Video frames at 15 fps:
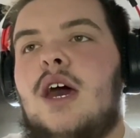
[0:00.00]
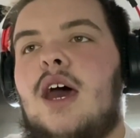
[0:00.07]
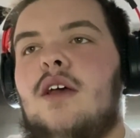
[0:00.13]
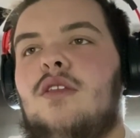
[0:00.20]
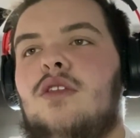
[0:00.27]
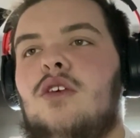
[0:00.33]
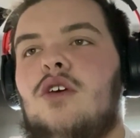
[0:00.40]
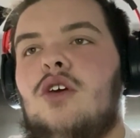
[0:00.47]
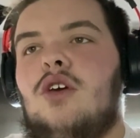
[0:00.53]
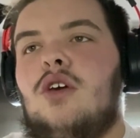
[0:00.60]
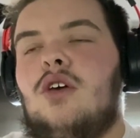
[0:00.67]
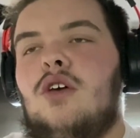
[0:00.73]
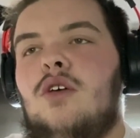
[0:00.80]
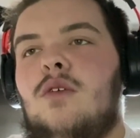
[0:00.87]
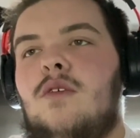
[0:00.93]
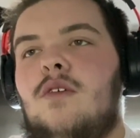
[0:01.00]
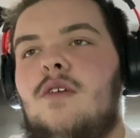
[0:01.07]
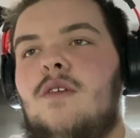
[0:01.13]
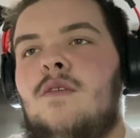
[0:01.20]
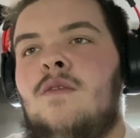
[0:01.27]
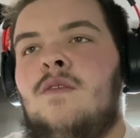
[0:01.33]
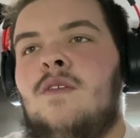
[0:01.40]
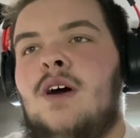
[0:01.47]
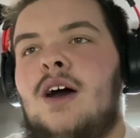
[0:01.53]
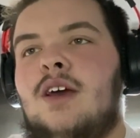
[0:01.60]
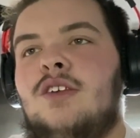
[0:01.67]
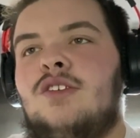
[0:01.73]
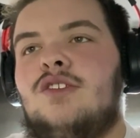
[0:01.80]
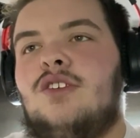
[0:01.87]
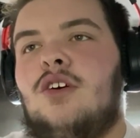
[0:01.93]
at the
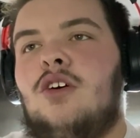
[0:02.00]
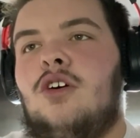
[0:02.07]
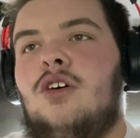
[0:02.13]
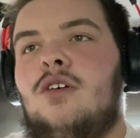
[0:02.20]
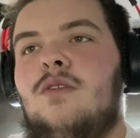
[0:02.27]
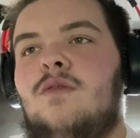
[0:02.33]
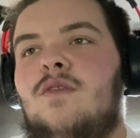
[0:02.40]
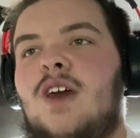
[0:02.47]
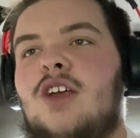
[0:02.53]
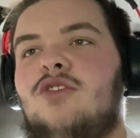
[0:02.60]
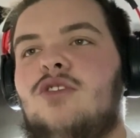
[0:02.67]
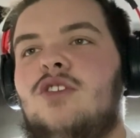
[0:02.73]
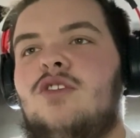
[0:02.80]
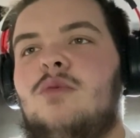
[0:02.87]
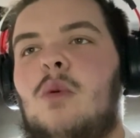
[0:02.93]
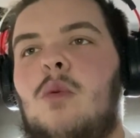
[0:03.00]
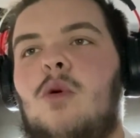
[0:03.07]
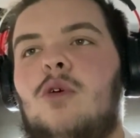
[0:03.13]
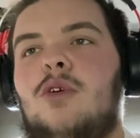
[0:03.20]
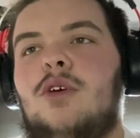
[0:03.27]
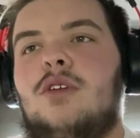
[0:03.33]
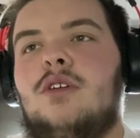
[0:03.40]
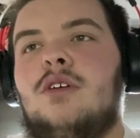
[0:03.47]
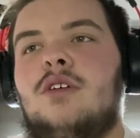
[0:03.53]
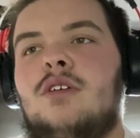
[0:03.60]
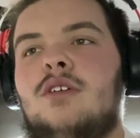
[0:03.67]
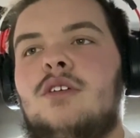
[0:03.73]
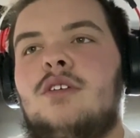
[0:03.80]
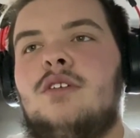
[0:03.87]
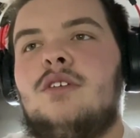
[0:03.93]
Vi-Star Veterans Memorial
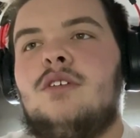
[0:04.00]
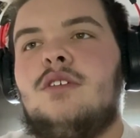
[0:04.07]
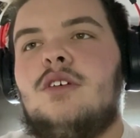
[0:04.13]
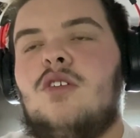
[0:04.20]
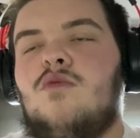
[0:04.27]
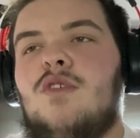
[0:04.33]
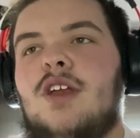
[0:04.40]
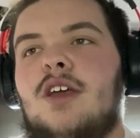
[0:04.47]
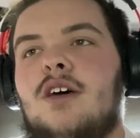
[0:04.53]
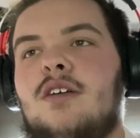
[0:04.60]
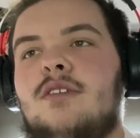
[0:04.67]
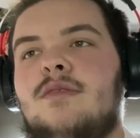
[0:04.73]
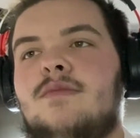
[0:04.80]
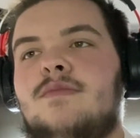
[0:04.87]
Arena.